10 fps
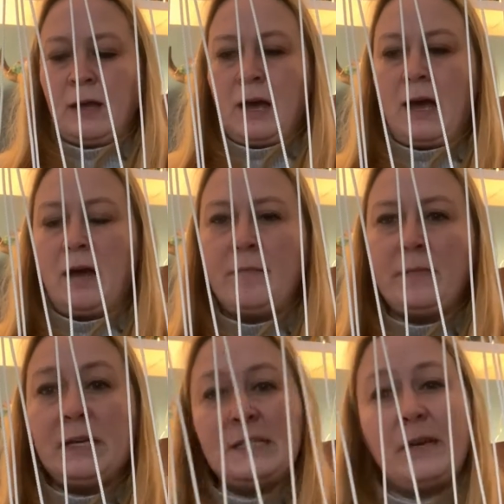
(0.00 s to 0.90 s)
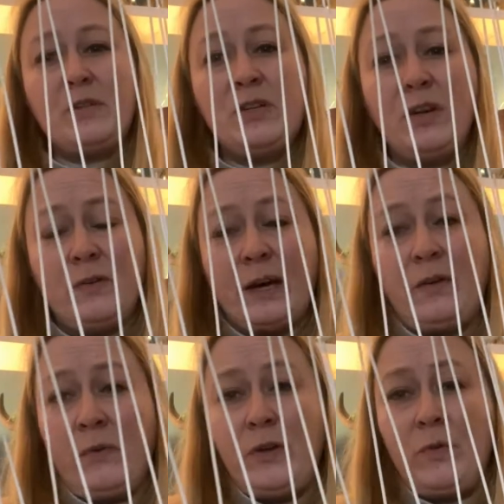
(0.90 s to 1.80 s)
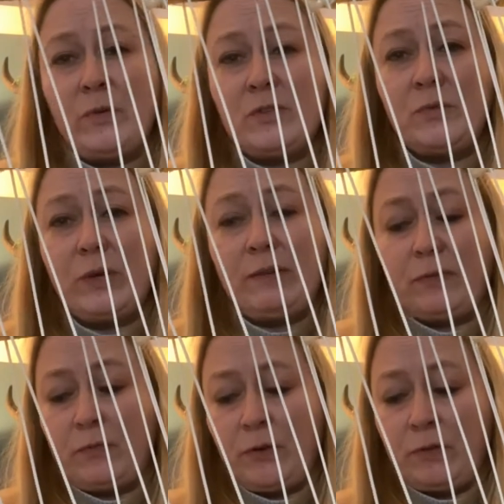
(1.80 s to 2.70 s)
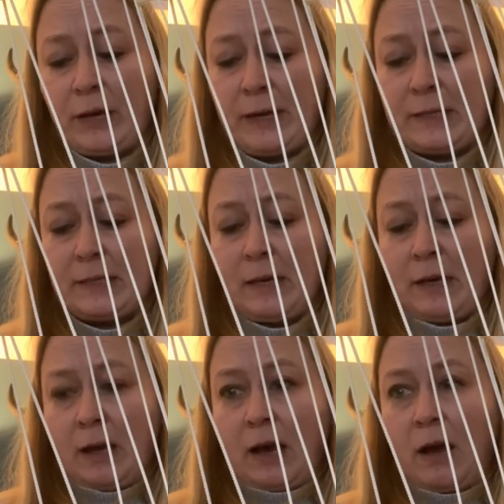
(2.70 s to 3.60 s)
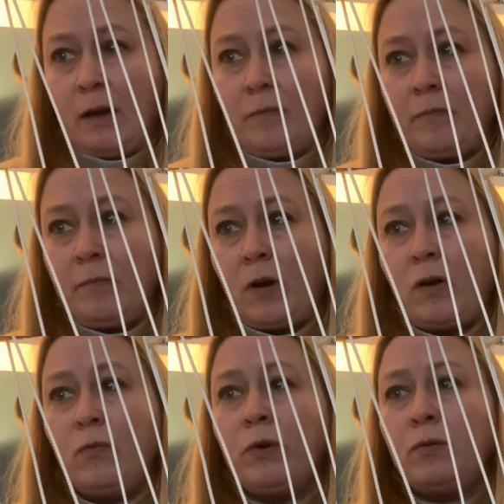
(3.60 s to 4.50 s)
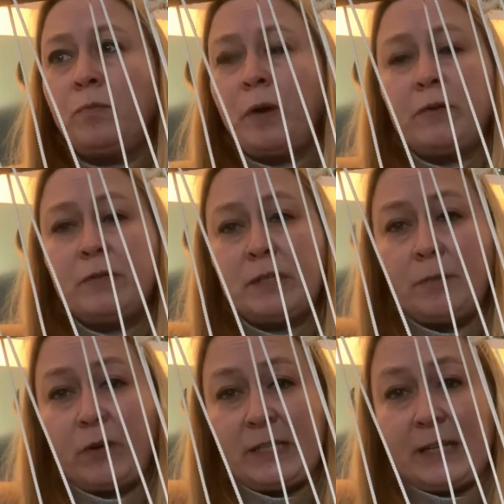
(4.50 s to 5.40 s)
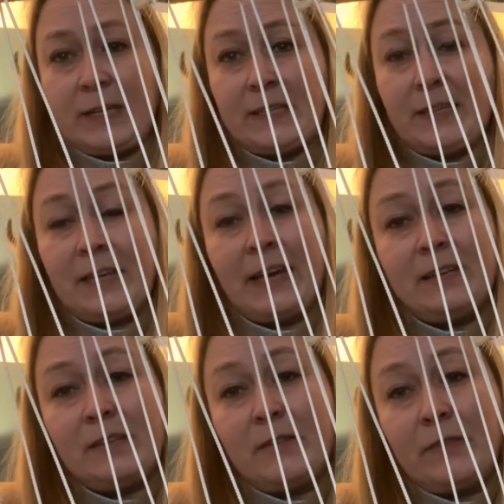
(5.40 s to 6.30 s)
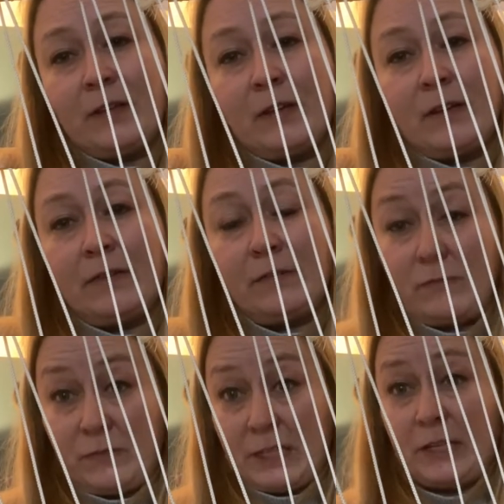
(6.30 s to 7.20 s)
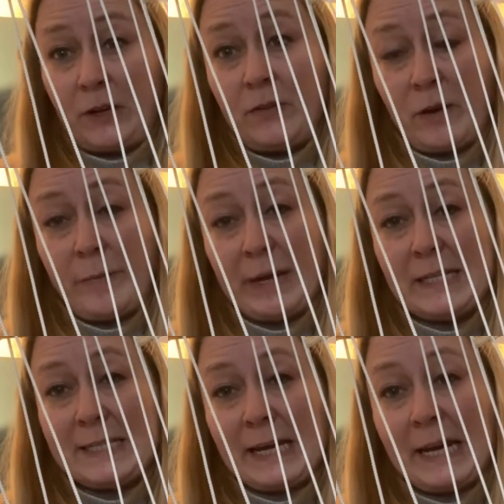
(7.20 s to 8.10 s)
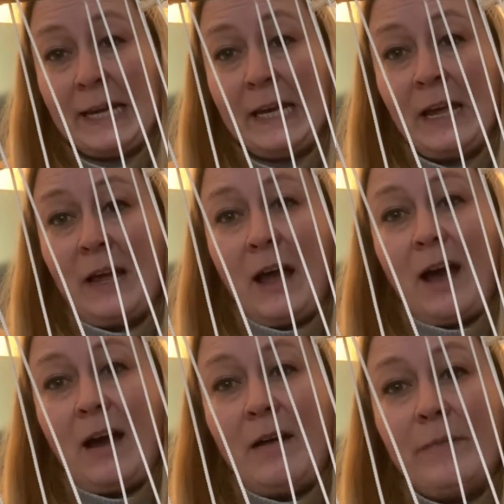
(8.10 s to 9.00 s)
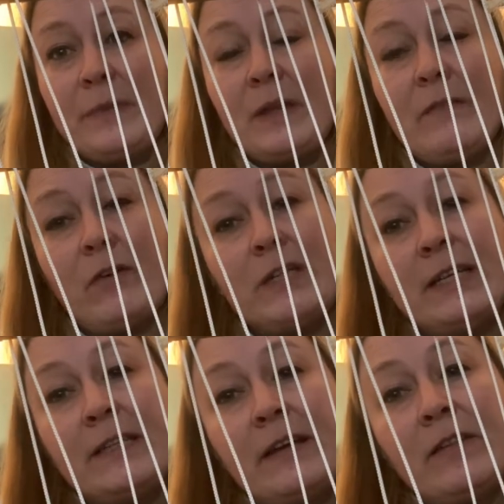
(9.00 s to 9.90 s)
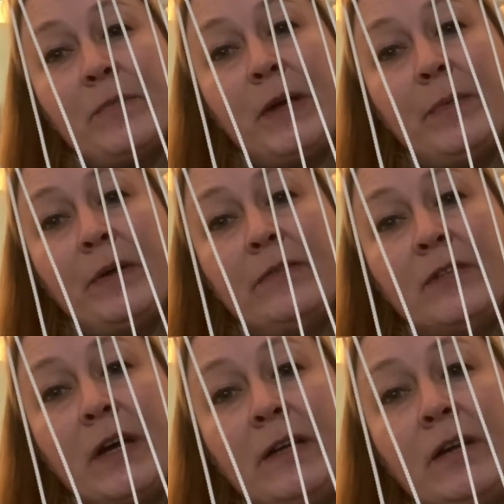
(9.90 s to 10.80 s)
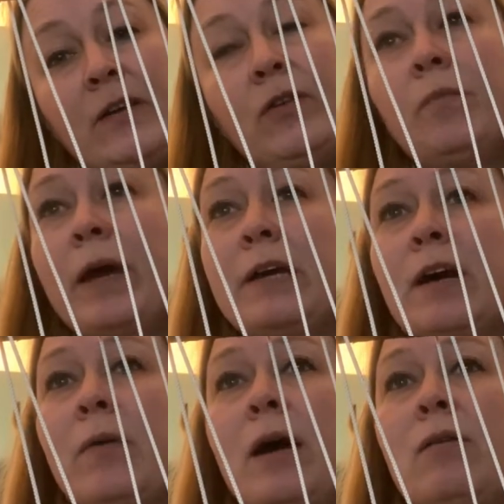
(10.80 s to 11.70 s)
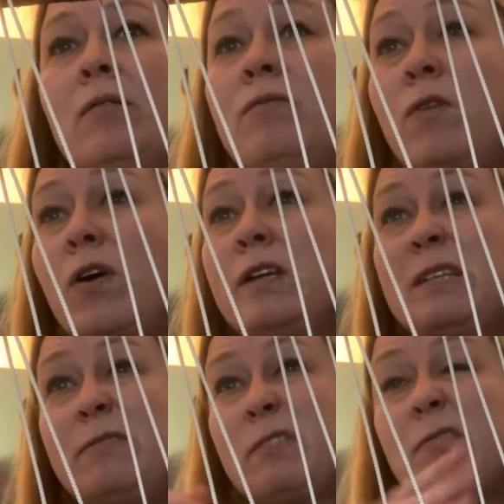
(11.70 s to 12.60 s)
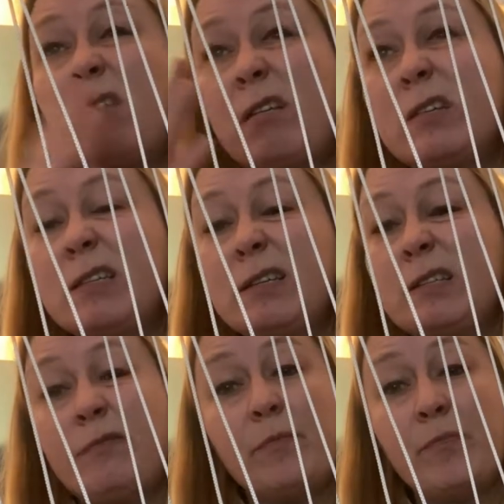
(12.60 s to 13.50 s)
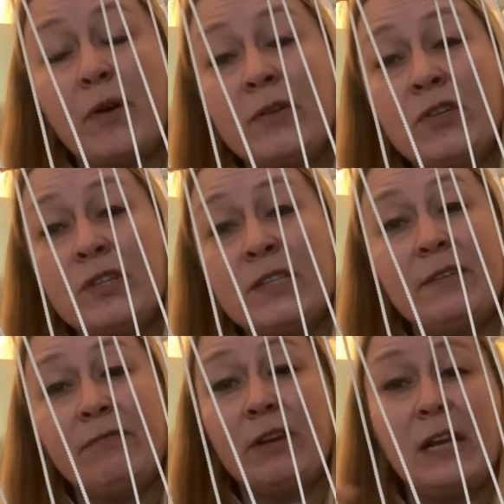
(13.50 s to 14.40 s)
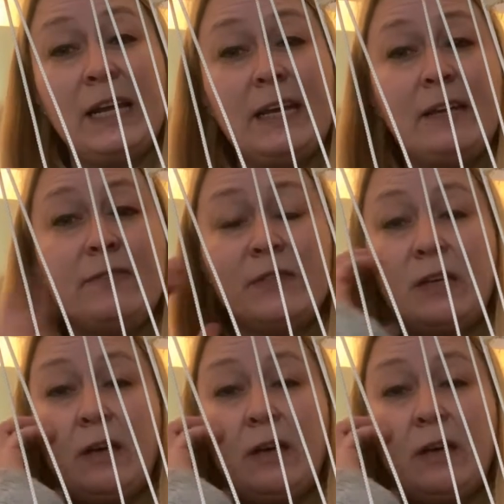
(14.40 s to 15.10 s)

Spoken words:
It's up to you now what you want to weave through that. I will post some ideas at the end of the video that I make today. Of ideas that other people have done. You may go out and find different grasses, different branches, different leaves